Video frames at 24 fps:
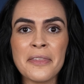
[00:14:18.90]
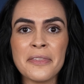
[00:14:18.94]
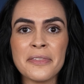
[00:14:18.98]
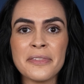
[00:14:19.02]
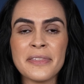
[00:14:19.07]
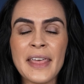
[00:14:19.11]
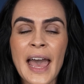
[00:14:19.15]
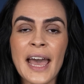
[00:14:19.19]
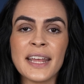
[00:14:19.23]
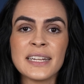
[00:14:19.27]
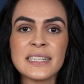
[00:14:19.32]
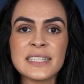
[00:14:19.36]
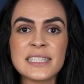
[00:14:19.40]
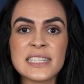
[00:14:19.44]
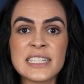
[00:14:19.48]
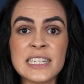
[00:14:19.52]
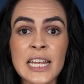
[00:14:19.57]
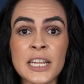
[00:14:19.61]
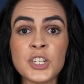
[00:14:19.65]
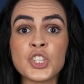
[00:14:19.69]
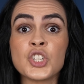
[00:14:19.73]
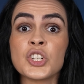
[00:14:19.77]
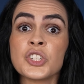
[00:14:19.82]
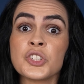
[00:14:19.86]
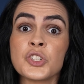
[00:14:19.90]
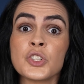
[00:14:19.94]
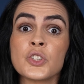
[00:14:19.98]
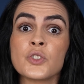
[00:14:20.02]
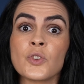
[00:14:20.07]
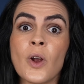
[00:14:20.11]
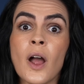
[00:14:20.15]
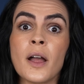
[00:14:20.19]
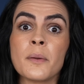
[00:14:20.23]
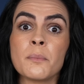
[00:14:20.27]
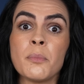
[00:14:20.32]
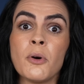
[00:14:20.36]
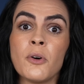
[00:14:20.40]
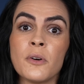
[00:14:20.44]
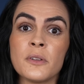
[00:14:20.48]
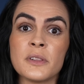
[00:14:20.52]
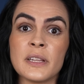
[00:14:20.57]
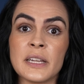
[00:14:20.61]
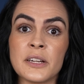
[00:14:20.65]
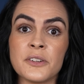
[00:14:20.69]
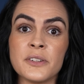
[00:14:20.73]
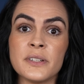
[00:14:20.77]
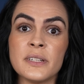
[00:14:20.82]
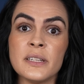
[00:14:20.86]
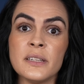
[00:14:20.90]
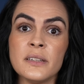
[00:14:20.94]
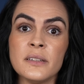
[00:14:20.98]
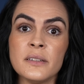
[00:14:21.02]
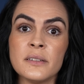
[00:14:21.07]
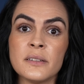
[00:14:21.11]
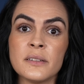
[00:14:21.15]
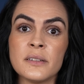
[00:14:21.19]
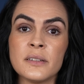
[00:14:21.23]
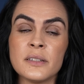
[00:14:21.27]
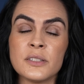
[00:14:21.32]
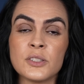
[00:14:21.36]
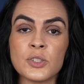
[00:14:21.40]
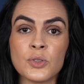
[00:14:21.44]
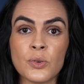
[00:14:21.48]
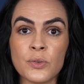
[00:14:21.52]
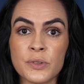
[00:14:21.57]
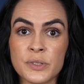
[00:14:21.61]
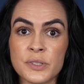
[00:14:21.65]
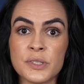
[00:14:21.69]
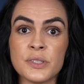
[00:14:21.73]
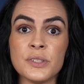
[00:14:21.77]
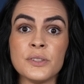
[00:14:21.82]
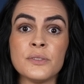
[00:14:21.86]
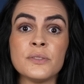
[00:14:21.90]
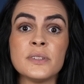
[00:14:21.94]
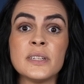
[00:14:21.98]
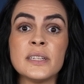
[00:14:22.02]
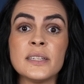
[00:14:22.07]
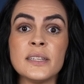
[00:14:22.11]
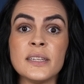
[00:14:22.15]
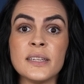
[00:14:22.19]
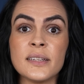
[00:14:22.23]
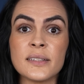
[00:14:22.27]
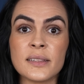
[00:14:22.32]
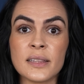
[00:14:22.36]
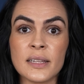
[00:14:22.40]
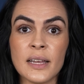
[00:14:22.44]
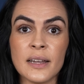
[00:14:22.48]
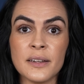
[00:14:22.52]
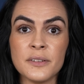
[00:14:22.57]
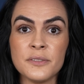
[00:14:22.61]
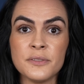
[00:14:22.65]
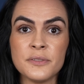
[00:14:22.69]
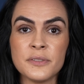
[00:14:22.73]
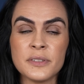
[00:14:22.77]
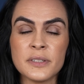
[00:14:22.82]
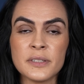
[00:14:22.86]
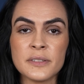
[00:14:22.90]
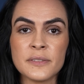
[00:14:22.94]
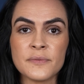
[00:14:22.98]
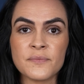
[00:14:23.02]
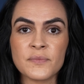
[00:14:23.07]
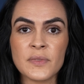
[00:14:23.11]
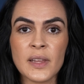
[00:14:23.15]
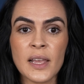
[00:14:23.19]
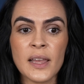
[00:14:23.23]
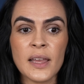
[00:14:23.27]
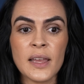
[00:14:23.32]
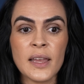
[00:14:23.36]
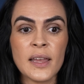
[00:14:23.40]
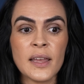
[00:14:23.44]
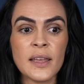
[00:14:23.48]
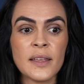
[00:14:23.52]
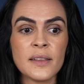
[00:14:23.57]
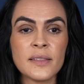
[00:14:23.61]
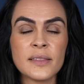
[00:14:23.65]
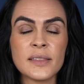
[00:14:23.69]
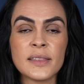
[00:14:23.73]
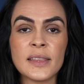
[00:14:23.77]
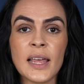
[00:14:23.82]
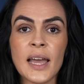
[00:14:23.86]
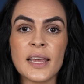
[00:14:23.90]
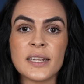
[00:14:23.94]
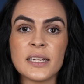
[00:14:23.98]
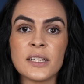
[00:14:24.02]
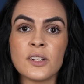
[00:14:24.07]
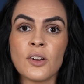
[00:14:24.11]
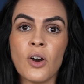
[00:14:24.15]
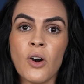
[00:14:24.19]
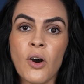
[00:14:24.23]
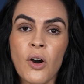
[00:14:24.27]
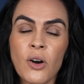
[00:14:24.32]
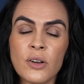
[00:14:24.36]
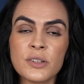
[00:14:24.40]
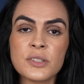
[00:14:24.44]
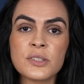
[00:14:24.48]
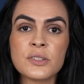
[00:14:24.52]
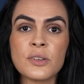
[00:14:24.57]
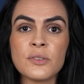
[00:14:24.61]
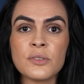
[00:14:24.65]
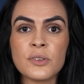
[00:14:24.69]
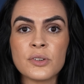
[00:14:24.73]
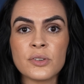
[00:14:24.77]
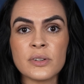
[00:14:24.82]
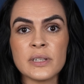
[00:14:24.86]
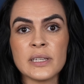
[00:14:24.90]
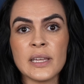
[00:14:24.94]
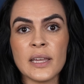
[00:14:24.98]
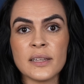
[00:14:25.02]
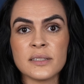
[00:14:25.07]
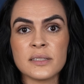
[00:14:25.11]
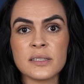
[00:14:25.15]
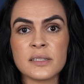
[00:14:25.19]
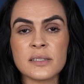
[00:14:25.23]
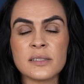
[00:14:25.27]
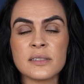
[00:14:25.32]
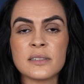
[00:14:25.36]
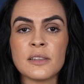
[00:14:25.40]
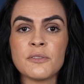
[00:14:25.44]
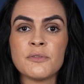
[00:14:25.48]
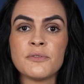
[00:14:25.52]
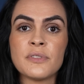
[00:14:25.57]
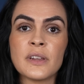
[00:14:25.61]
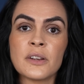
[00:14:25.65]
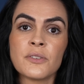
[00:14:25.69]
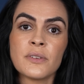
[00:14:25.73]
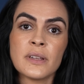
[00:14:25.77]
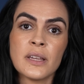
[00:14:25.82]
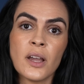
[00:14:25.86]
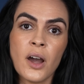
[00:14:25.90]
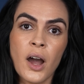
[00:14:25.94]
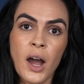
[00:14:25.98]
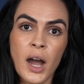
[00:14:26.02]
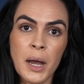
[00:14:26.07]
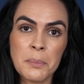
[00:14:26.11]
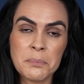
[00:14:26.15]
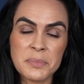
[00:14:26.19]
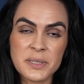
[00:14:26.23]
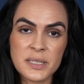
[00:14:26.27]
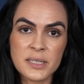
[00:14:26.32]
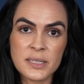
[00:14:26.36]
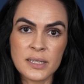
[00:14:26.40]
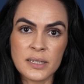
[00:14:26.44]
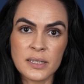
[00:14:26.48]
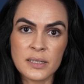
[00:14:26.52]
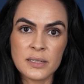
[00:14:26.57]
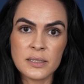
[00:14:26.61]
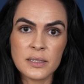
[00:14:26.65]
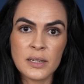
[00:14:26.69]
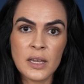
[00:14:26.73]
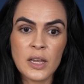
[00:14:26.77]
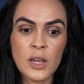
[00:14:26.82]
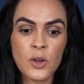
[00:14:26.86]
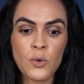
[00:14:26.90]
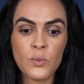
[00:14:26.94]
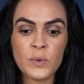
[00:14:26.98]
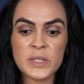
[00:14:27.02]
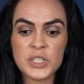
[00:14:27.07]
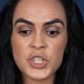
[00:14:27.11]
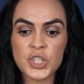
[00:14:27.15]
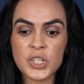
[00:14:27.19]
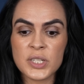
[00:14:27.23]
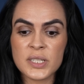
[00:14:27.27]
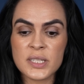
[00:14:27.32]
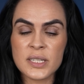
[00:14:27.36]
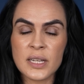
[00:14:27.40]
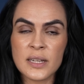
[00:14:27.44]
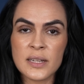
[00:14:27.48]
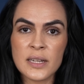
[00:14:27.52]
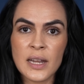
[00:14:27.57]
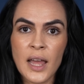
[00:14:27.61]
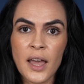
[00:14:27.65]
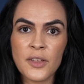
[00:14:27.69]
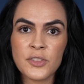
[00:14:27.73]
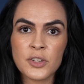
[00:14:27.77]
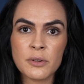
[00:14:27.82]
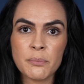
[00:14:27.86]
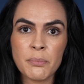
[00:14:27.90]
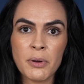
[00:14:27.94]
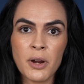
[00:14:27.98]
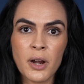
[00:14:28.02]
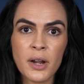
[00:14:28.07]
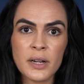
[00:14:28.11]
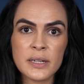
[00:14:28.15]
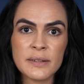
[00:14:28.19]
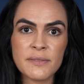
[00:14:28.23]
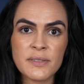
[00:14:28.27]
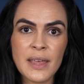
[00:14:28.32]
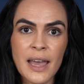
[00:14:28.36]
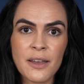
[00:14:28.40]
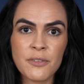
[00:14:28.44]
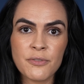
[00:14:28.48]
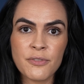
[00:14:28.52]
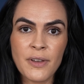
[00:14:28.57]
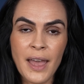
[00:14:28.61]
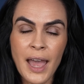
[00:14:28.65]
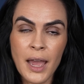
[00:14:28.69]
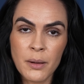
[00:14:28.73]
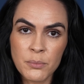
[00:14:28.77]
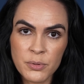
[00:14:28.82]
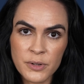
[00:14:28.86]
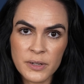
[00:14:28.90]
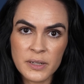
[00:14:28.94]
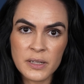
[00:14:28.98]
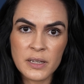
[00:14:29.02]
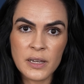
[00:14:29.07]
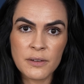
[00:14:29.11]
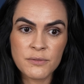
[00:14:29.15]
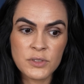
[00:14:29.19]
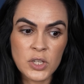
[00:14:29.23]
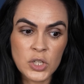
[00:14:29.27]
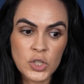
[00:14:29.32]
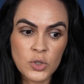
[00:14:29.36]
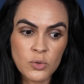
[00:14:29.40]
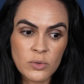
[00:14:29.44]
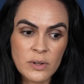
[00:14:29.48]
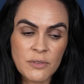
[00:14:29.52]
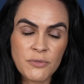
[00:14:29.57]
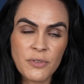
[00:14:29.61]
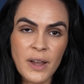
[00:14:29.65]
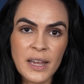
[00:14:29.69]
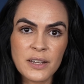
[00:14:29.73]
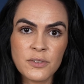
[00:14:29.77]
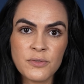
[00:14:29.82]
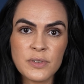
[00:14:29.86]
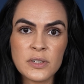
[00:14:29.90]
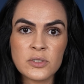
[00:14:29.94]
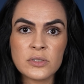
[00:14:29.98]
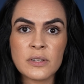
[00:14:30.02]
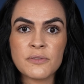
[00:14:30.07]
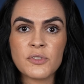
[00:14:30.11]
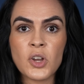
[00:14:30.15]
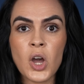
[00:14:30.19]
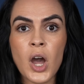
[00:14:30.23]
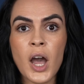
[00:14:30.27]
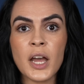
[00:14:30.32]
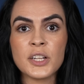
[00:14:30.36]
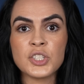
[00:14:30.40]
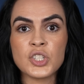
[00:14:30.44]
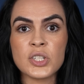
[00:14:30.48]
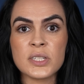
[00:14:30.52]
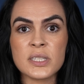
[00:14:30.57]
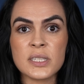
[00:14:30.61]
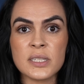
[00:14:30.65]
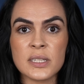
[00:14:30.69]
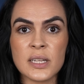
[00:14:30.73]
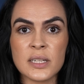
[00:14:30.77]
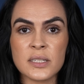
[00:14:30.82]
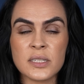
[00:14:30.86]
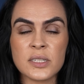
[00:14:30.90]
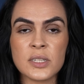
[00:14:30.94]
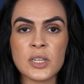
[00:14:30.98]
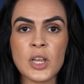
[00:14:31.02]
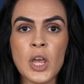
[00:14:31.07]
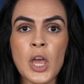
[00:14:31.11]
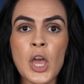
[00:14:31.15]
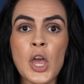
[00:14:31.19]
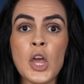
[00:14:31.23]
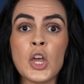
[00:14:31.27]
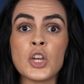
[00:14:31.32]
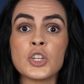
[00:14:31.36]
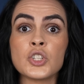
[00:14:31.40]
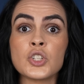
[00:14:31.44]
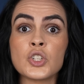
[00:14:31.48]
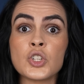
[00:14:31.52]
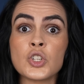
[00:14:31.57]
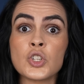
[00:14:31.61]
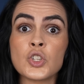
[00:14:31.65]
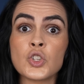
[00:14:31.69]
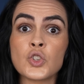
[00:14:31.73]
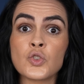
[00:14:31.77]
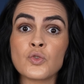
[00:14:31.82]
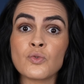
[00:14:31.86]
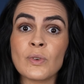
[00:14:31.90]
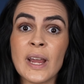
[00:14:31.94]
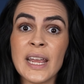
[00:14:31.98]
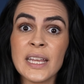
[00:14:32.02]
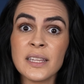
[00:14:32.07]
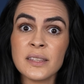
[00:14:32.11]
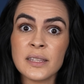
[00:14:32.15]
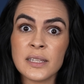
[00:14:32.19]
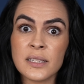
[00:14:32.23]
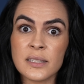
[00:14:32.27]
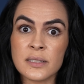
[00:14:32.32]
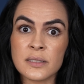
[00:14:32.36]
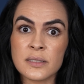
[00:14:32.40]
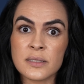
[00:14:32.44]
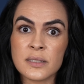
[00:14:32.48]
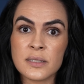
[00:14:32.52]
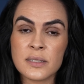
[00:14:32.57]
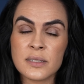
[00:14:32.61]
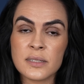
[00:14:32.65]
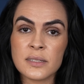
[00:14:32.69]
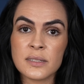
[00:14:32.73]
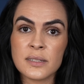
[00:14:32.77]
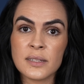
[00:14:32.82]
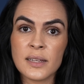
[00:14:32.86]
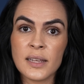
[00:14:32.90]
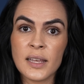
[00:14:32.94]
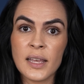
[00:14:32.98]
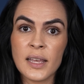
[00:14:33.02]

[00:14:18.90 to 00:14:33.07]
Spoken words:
That is such a strong polarity towards unity and love that it also creates the very opposite, which is another part of that fabric of the unified field of consciousness strengthens